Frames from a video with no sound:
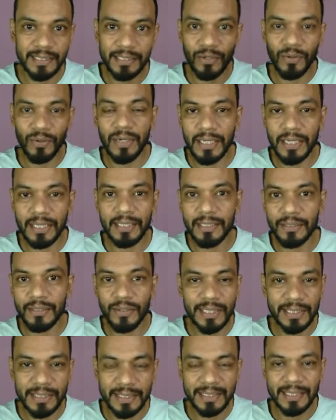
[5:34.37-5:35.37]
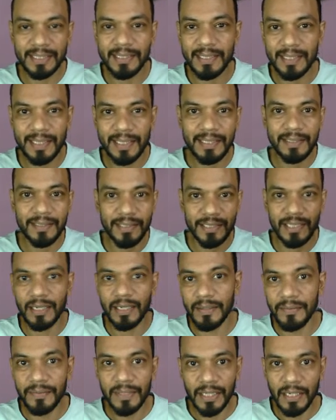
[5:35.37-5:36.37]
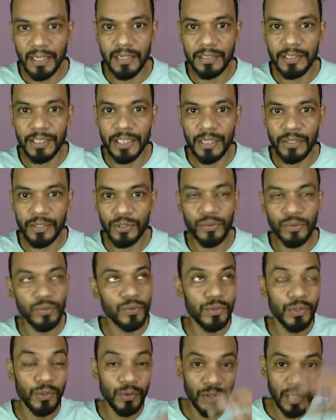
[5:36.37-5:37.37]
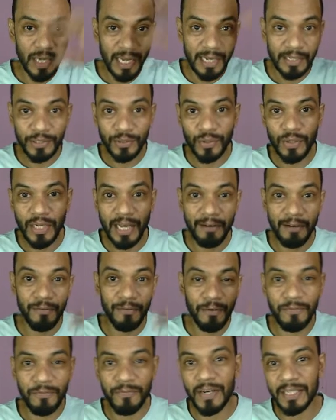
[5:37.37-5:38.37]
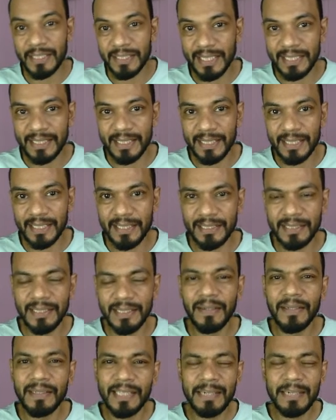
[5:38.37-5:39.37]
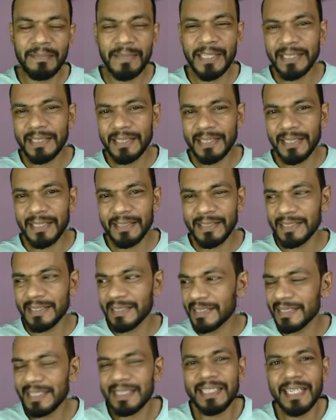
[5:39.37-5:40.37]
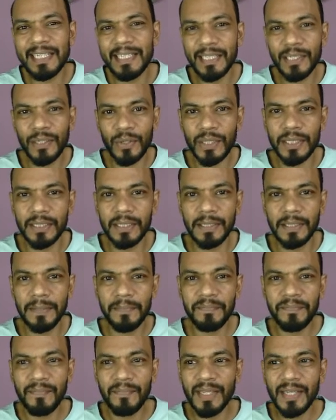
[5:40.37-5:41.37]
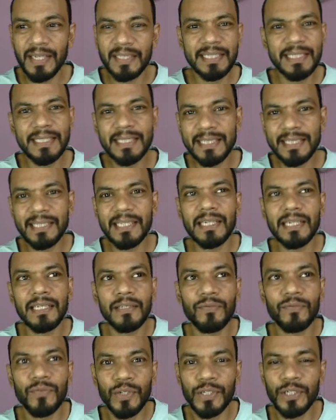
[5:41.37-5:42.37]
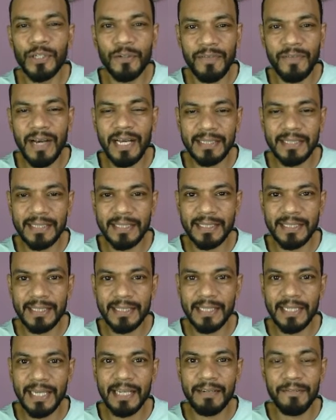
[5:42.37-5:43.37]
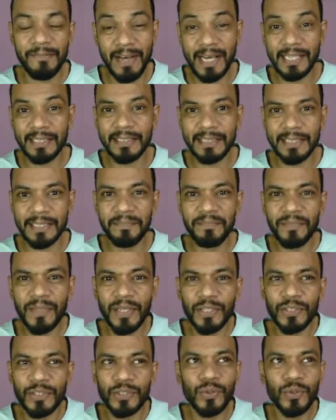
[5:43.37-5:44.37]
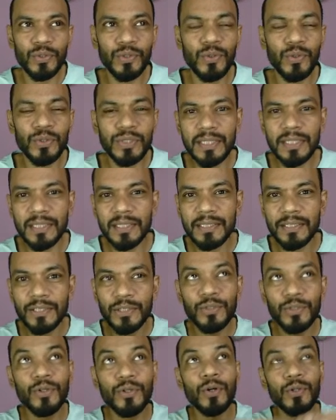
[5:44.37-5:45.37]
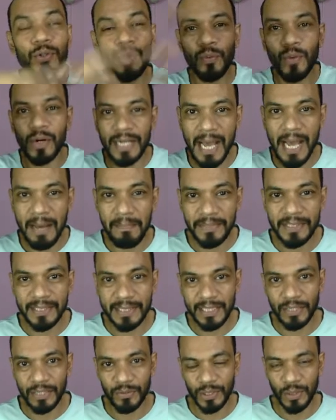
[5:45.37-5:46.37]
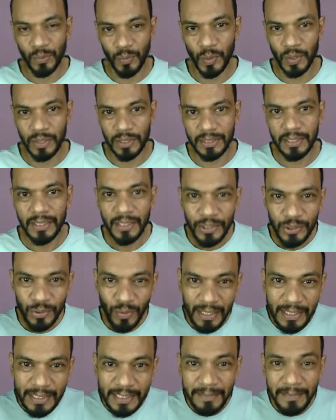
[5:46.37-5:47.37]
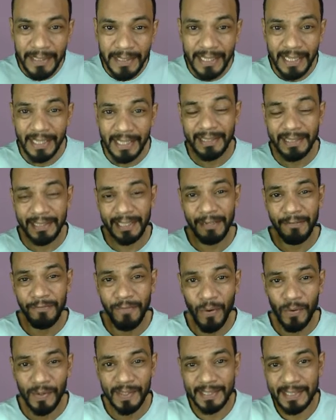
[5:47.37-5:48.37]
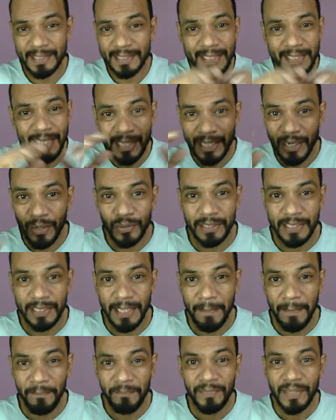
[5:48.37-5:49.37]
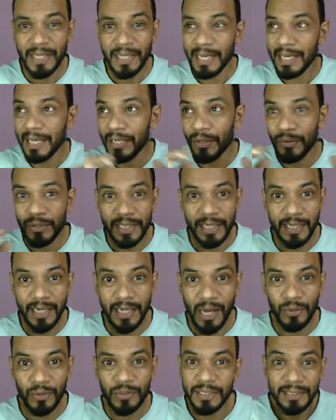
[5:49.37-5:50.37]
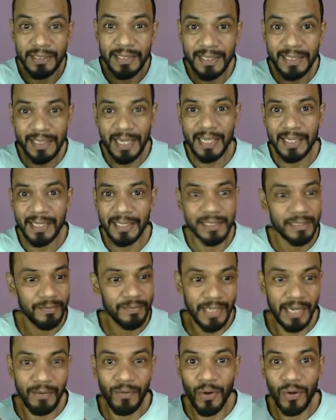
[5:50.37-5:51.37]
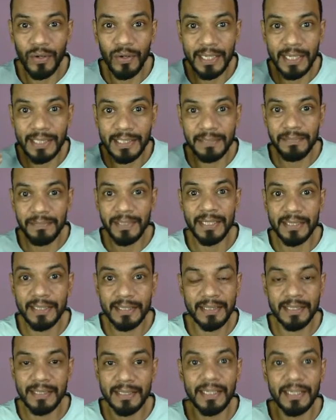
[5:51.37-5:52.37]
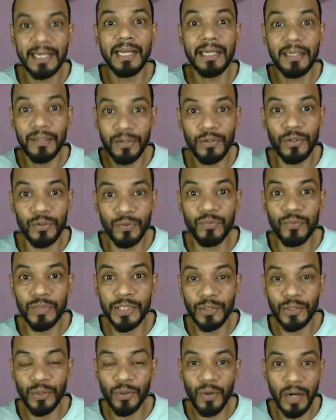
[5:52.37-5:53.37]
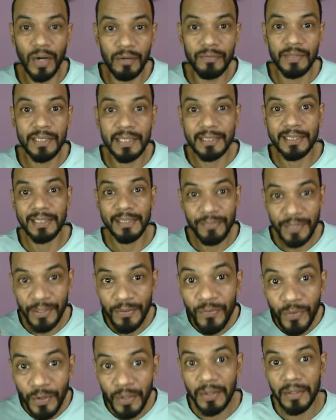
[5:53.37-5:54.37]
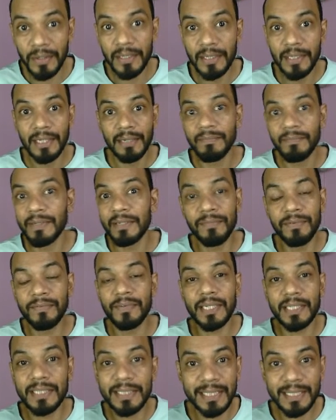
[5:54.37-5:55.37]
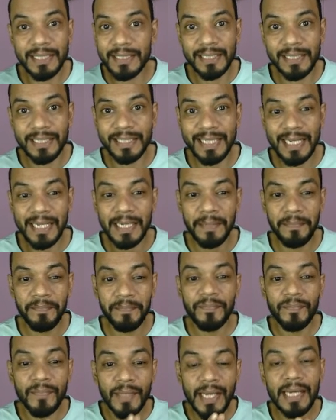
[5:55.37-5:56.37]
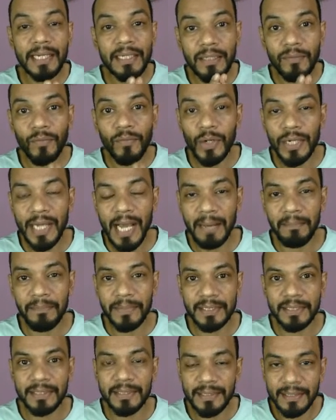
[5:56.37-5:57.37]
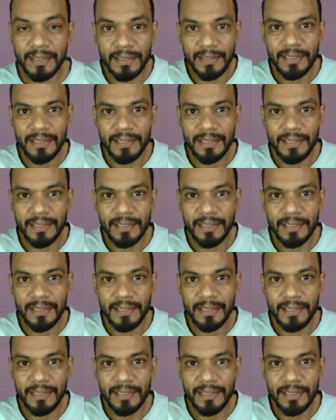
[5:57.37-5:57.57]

The only you can see the things near you. You don't have farsightedness. That means this is a 10-year-old girl. She's in a world of fantasy and fancy. So those girls do not know what happens around the world. So ultimately, their focus is around them, around their houses. Just like us, we have all experienced this, and we know how innocent we were when we were just 10. And what happens?